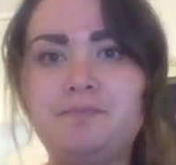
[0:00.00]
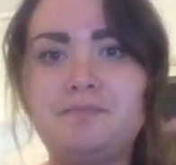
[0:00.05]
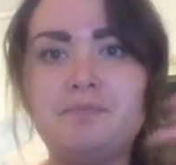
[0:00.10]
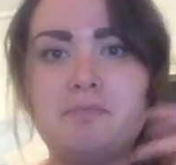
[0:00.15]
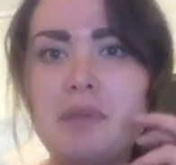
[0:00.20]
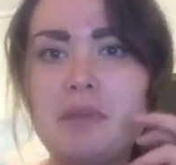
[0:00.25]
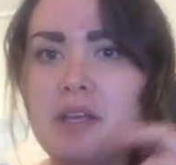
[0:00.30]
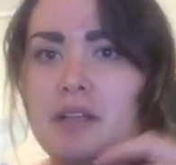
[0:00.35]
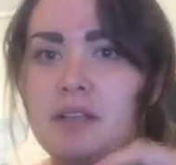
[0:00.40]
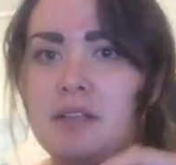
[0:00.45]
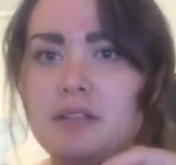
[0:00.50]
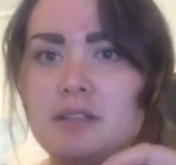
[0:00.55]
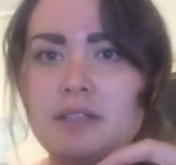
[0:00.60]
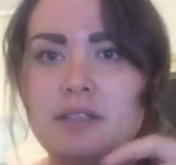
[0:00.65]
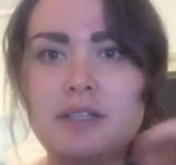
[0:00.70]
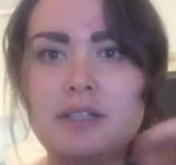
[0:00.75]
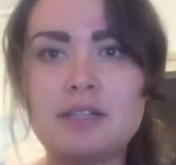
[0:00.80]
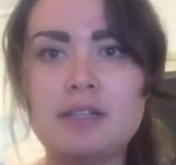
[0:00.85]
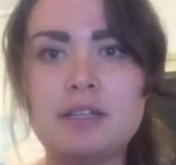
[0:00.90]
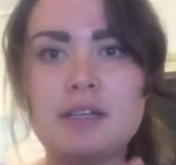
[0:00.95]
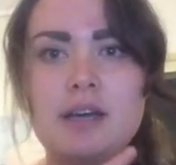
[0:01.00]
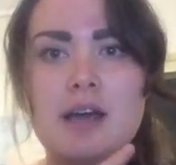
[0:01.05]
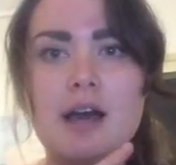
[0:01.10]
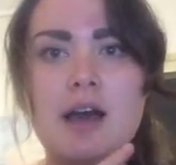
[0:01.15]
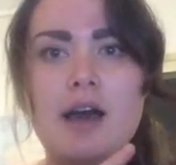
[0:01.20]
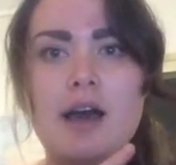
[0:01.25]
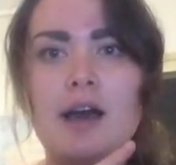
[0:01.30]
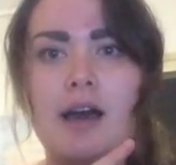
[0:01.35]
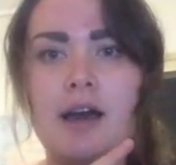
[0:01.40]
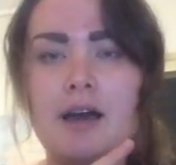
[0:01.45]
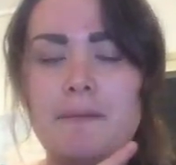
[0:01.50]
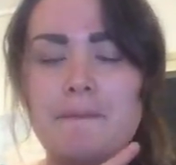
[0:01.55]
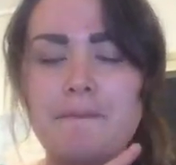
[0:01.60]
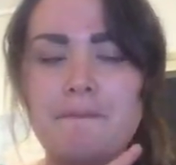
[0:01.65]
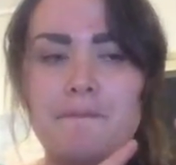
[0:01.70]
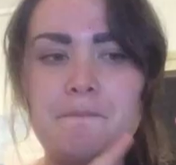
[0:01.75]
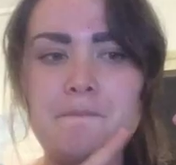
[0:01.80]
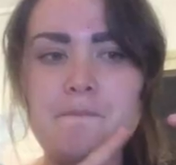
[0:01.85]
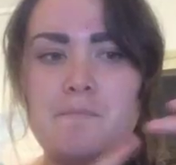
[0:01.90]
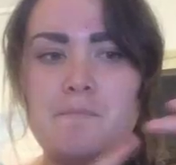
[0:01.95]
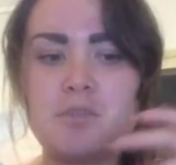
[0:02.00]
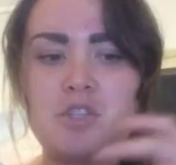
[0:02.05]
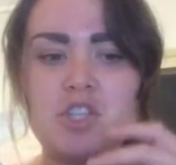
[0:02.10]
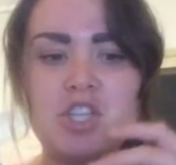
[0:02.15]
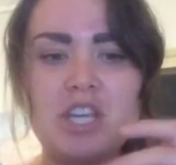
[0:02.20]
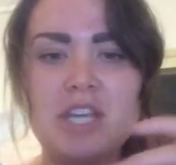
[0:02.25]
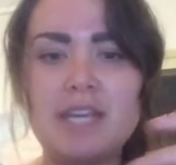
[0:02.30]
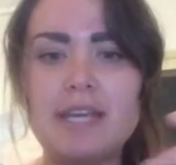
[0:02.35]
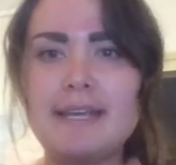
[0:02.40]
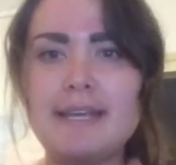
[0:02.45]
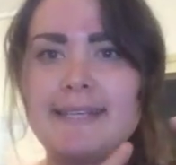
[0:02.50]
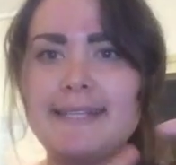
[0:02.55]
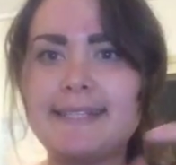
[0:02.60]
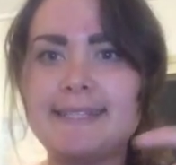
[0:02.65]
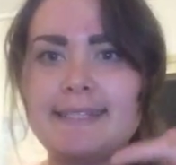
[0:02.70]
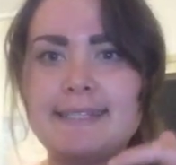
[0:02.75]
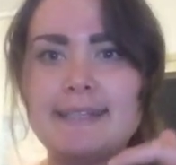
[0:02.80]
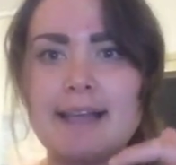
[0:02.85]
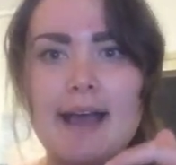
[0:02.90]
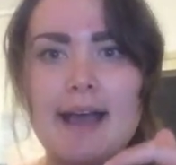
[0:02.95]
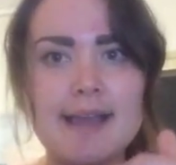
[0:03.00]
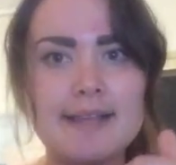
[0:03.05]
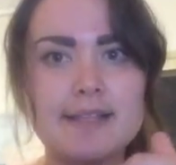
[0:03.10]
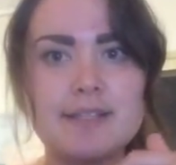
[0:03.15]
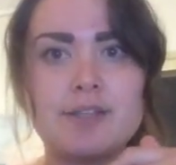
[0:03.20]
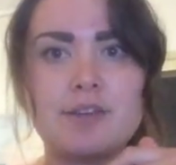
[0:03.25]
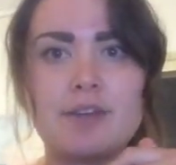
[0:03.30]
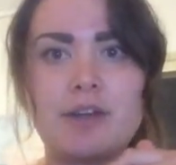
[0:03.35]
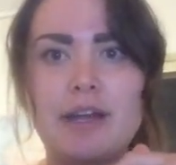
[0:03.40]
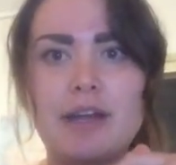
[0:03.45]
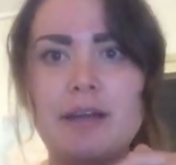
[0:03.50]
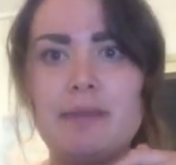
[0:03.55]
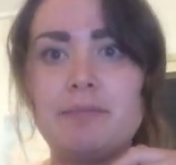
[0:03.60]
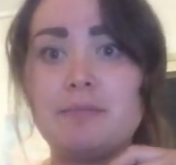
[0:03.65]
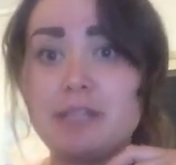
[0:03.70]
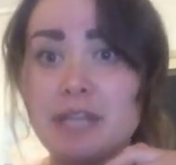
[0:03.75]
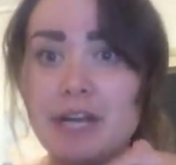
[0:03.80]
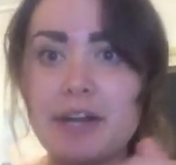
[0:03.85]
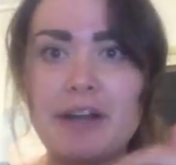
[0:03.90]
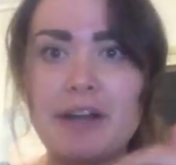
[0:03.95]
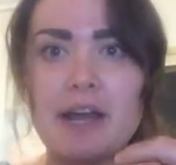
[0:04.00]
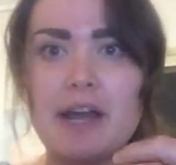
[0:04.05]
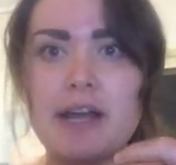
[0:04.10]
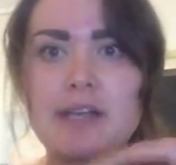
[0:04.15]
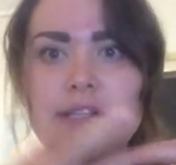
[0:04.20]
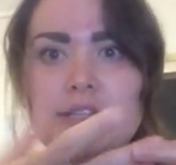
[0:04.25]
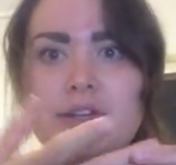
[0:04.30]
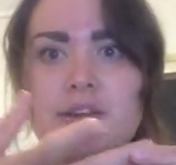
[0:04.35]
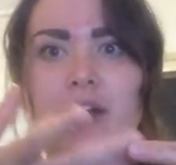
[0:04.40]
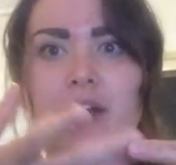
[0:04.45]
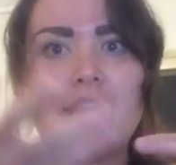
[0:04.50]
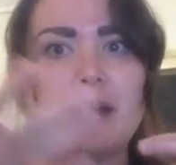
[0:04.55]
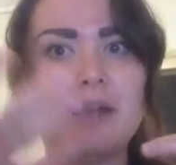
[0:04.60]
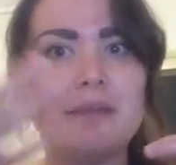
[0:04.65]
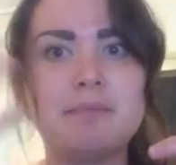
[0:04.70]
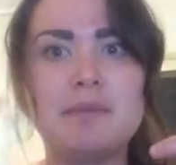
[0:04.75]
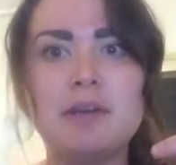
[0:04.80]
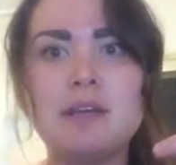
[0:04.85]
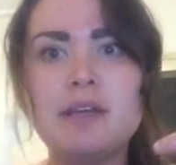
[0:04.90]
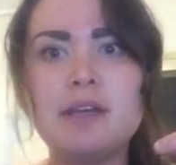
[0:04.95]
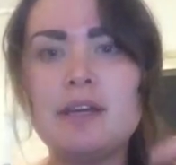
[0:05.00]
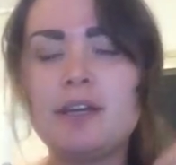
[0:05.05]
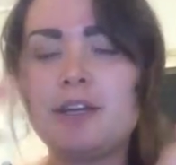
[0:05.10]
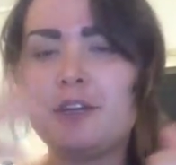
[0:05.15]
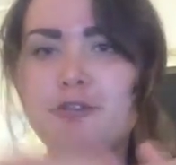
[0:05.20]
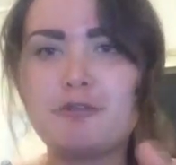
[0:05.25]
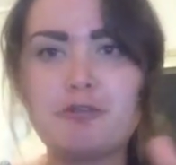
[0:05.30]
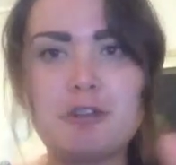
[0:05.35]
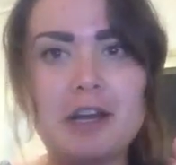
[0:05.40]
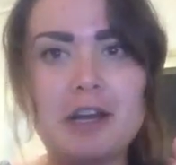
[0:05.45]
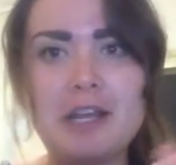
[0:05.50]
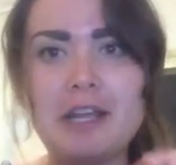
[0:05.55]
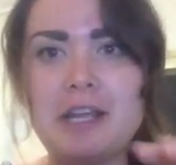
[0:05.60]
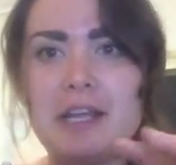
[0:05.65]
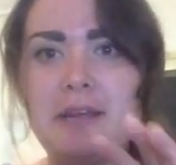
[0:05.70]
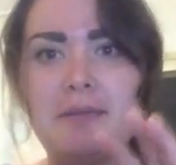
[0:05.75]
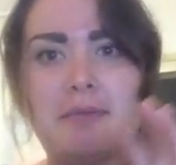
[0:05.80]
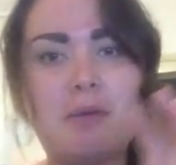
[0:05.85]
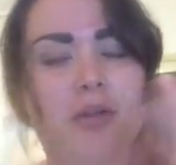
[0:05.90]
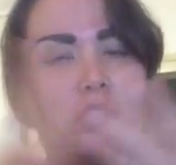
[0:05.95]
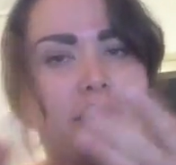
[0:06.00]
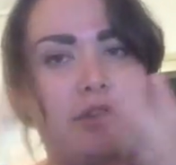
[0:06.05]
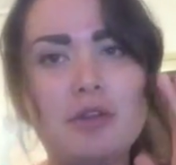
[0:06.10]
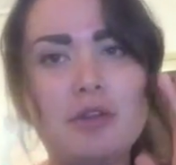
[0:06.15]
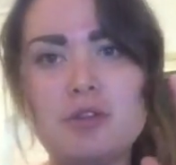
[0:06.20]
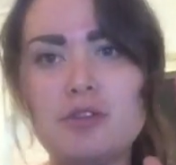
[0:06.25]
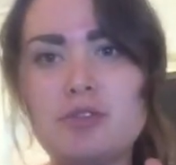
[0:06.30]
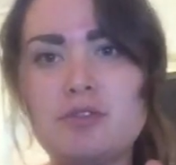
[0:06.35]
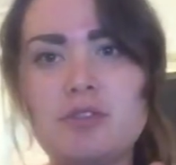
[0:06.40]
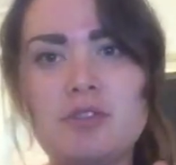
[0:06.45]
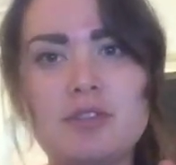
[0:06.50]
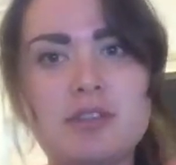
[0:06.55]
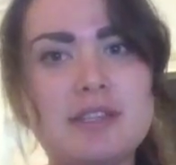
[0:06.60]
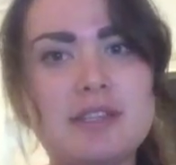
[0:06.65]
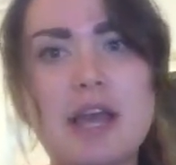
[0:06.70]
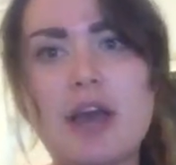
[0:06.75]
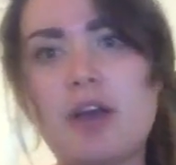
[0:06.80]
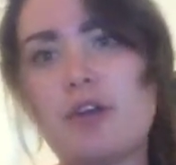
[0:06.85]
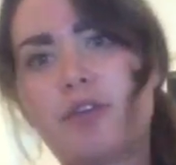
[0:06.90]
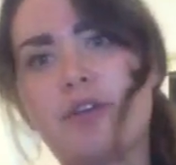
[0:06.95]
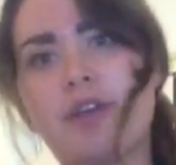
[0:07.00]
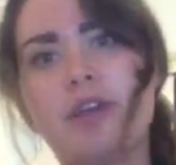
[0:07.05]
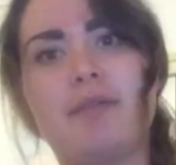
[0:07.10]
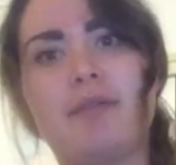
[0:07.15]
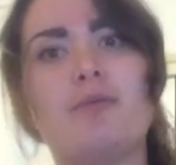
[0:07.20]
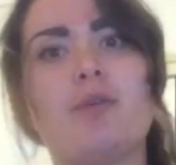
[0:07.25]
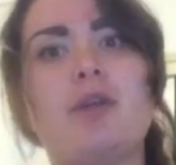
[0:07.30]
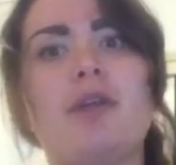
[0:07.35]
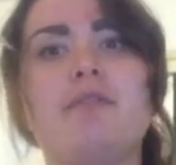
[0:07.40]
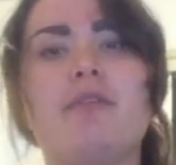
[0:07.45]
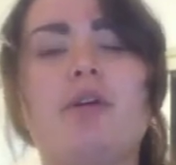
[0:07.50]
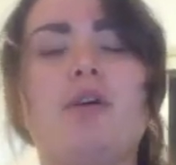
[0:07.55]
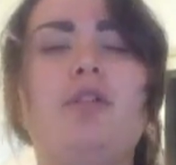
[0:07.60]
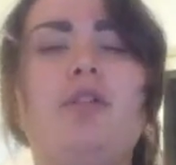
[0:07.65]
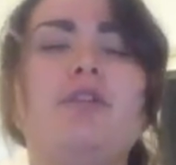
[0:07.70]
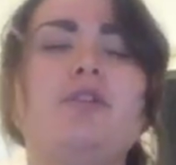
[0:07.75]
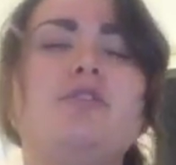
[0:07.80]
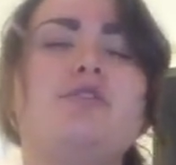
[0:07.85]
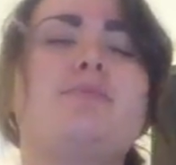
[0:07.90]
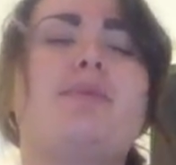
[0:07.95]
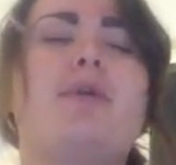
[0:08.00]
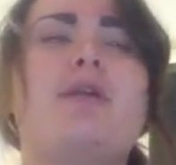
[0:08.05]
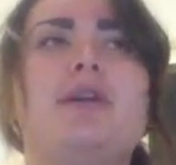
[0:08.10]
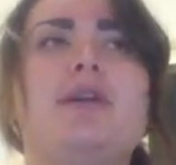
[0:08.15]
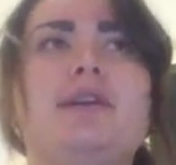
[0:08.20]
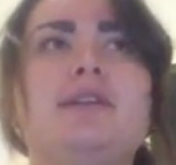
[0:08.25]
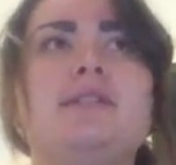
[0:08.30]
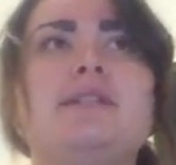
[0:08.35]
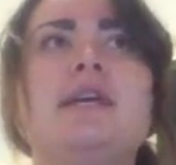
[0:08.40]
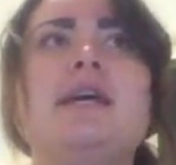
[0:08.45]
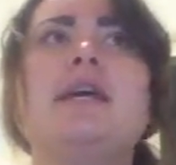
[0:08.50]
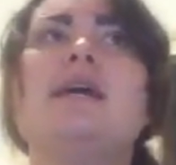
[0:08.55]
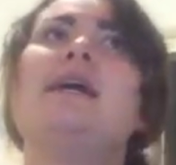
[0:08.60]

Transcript: milk, cheese, ice cream, dairy ice cream, cream, all those sour cream, whatever, all those products,